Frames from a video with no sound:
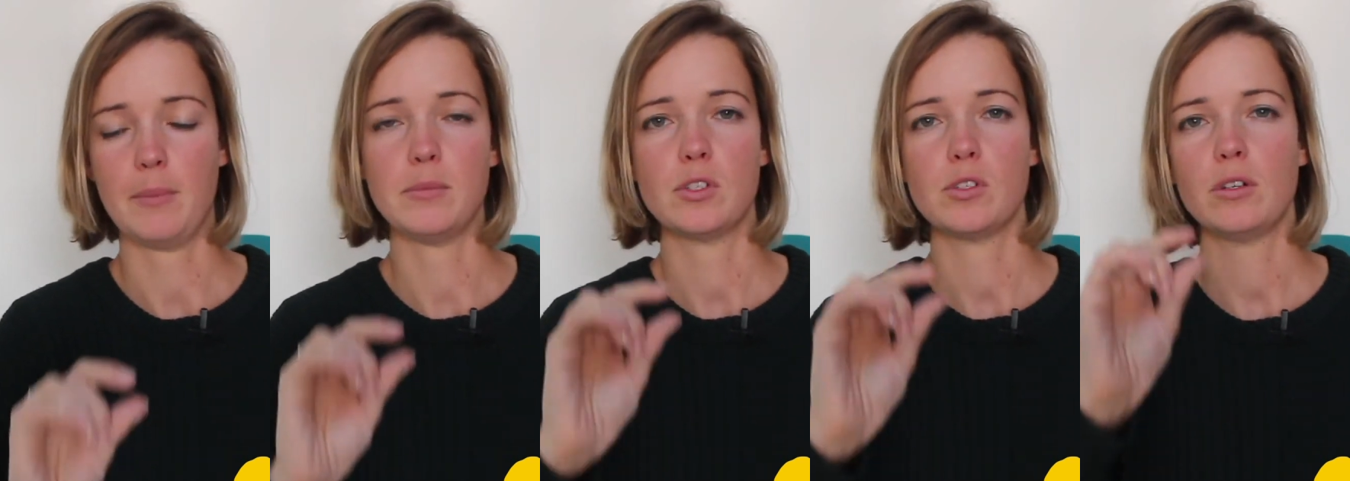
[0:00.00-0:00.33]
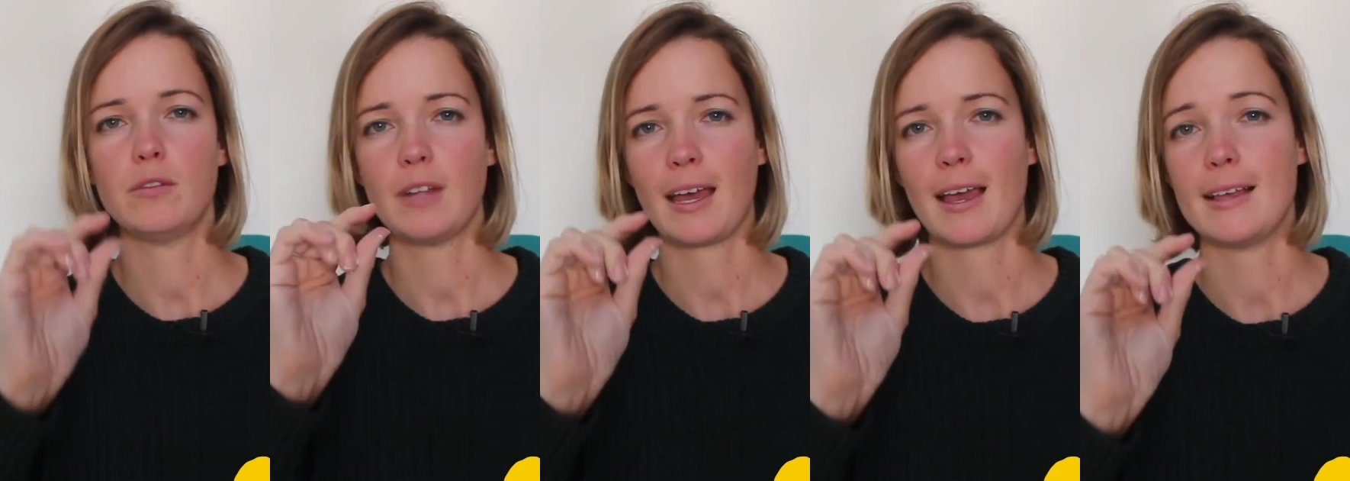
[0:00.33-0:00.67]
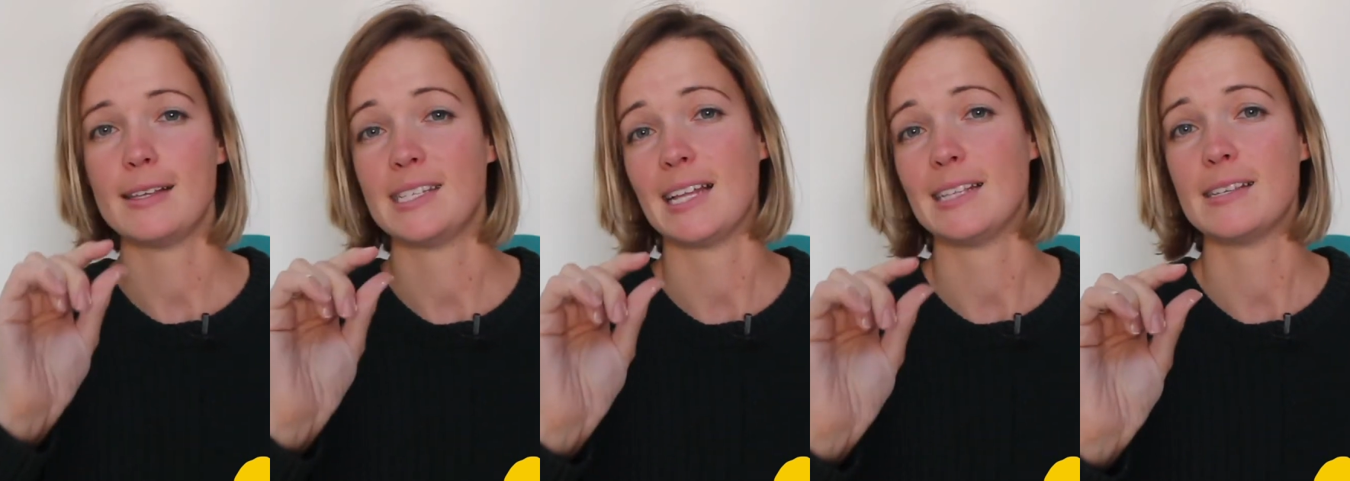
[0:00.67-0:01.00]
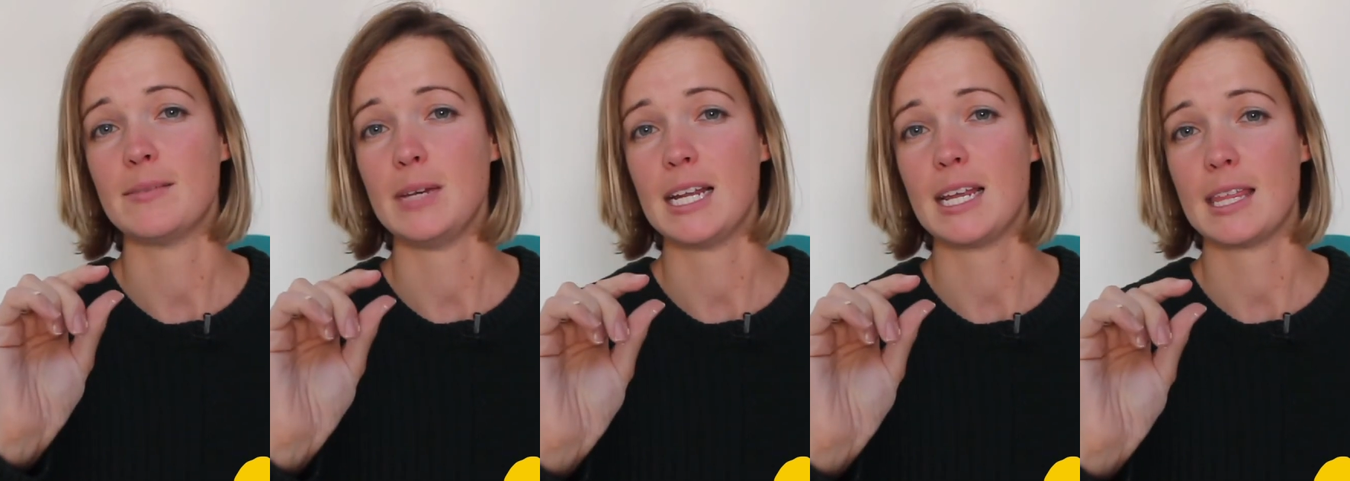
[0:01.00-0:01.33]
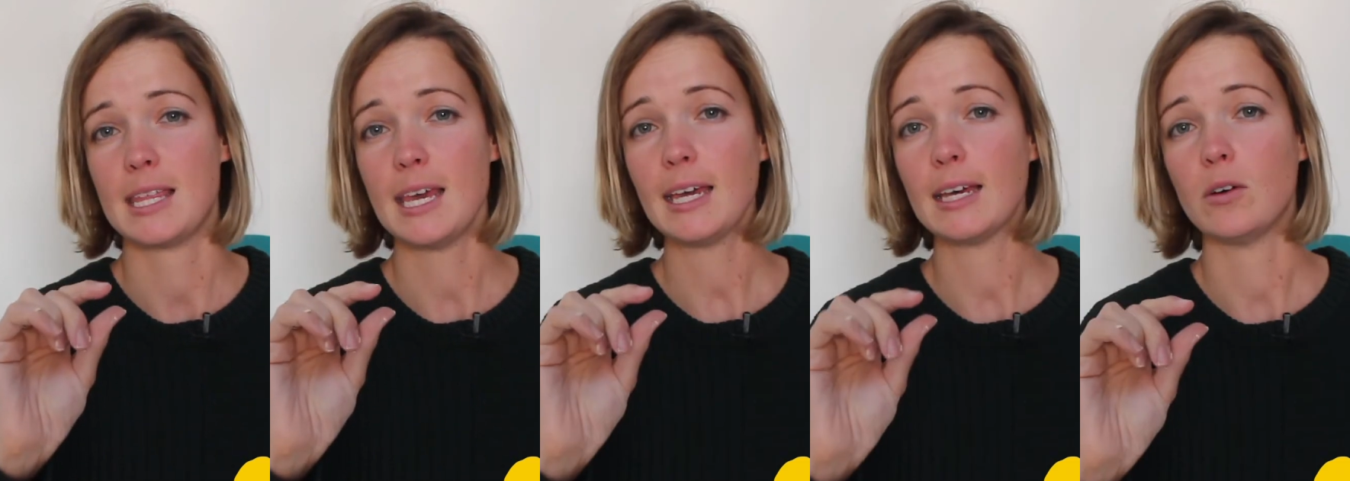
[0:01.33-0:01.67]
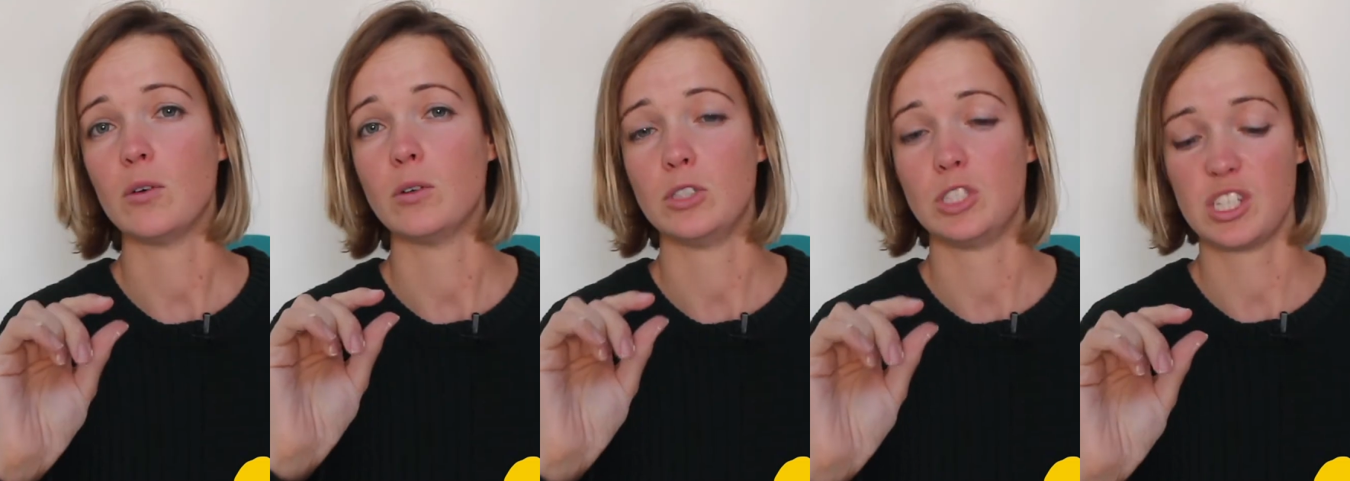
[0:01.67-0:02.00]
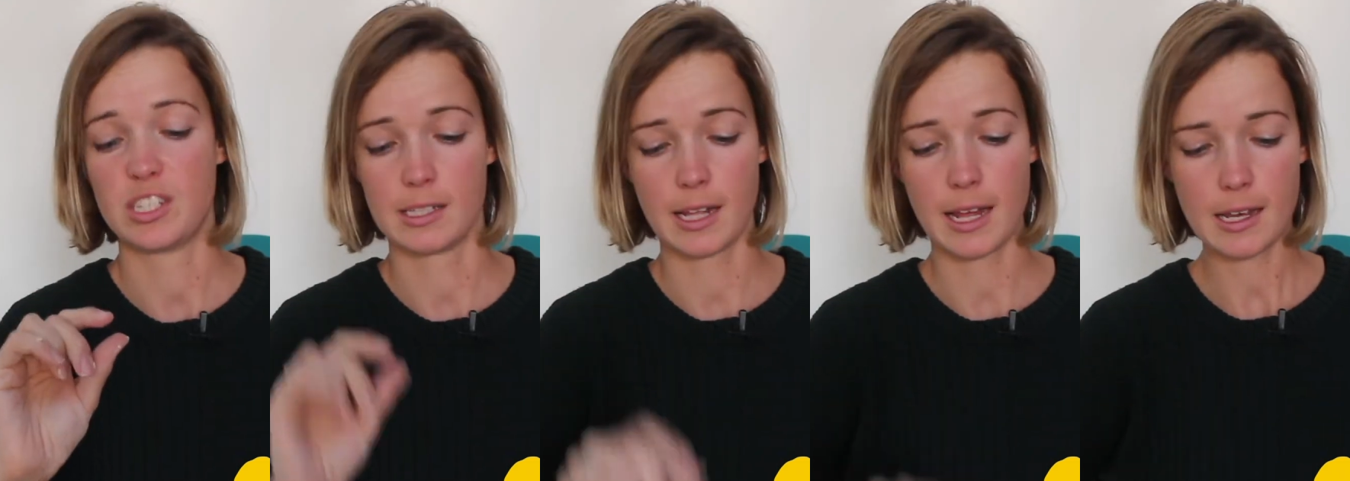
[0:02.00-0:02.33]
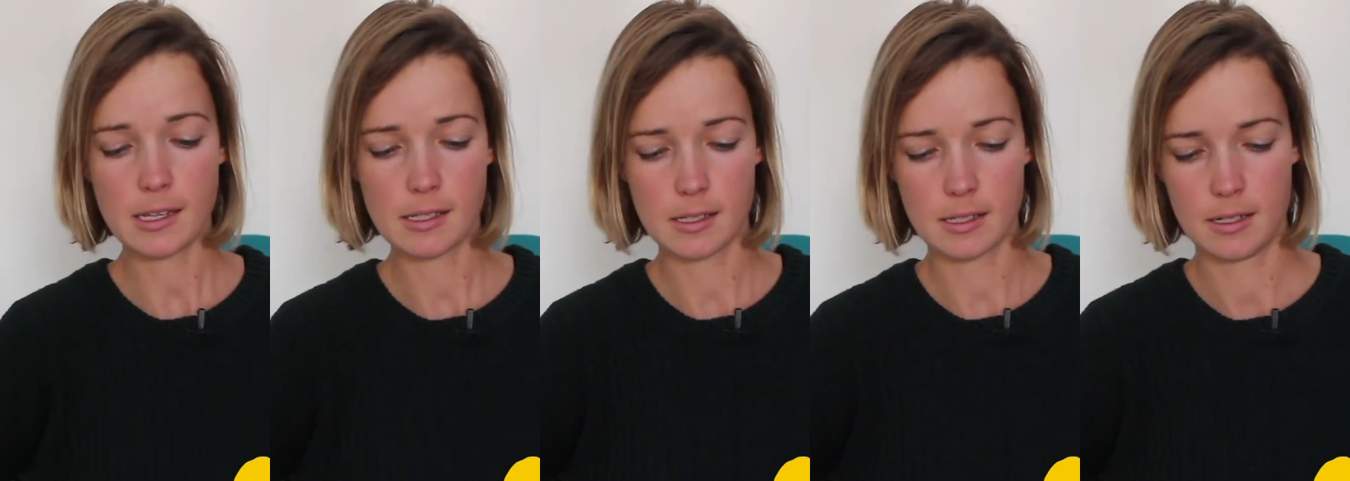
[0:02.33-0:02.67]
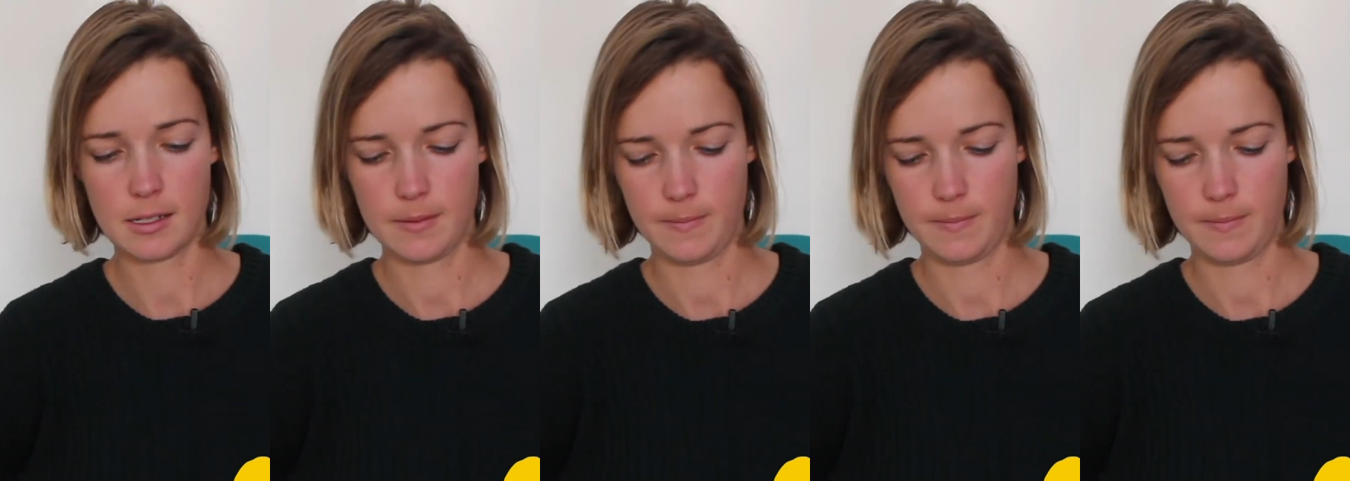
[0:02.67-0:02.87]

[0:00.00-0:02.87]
sort of like a centimetre thick or just less.